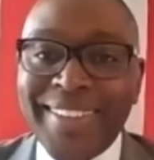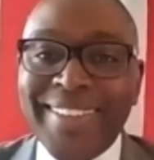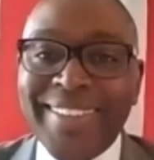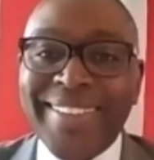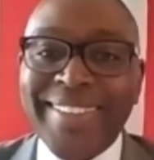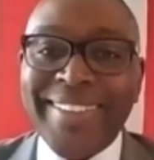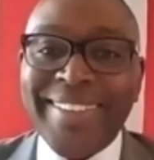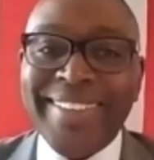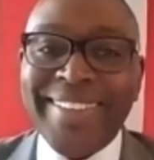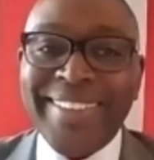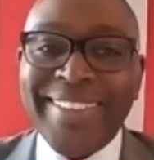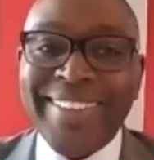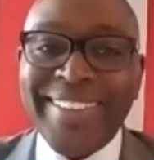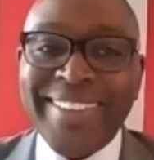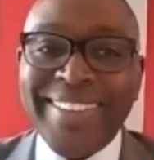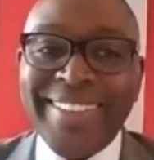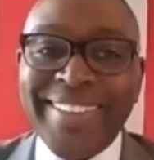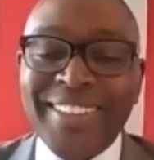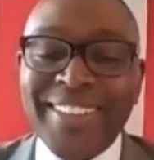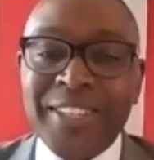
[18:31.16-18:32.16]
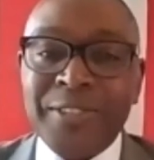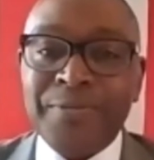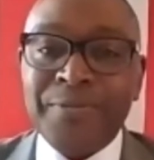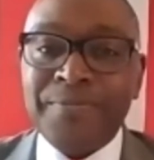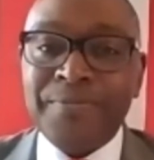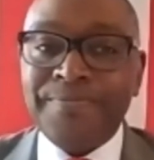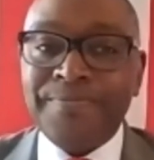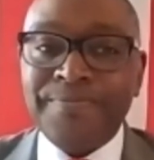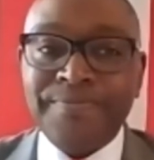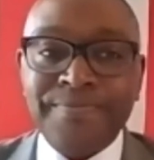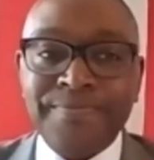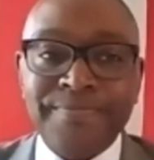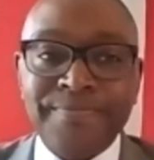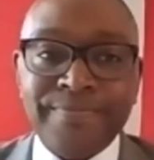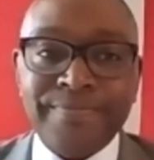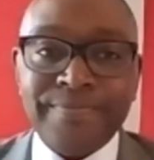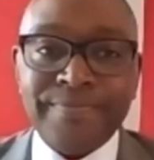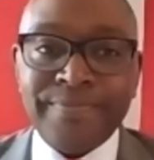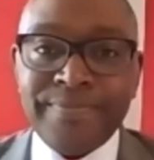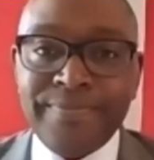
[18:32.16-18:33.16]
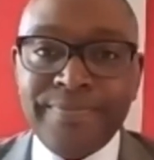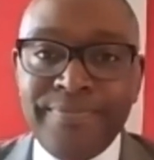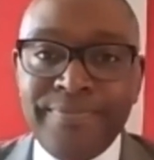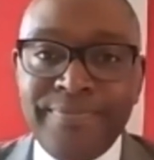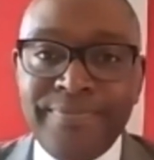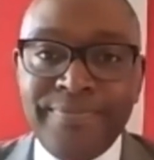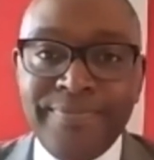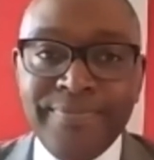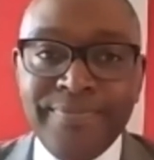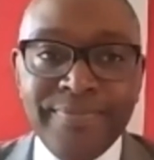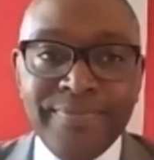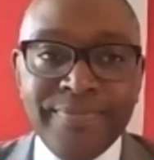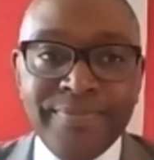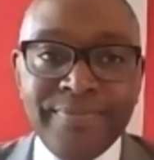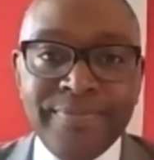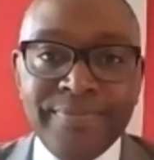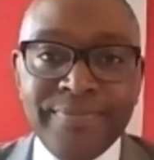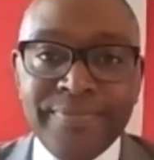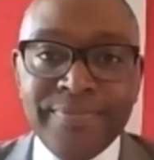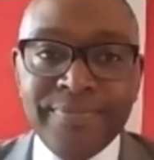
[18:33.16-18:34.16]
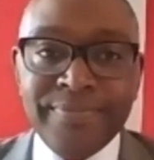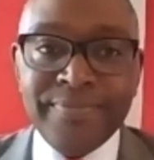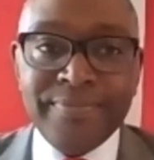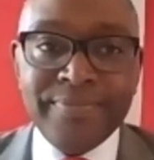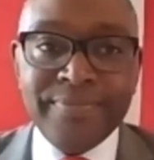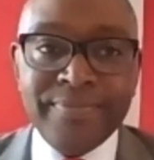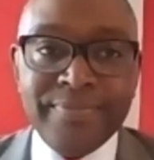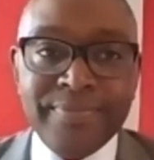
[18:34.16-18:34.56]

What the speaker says: (not speaking)